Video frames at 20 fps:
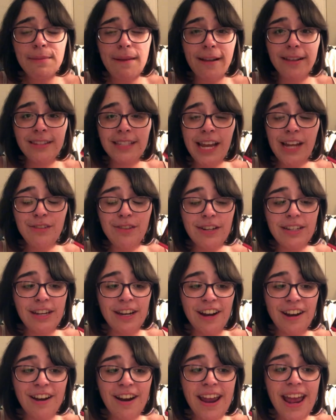about Cedric
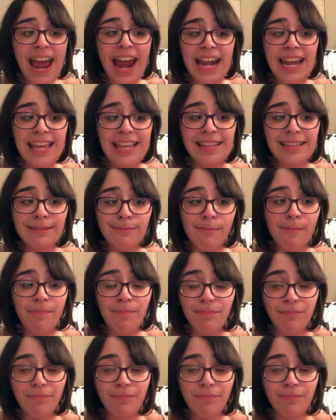Diggory, and he's